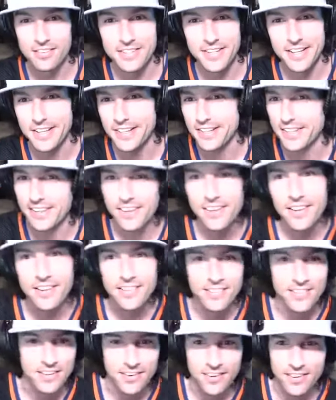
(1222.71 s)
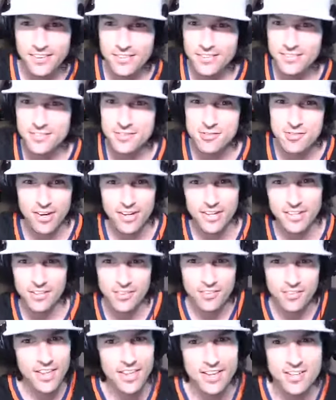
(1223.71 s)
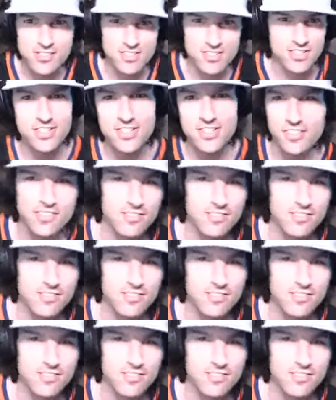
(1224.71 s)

data and their triangulations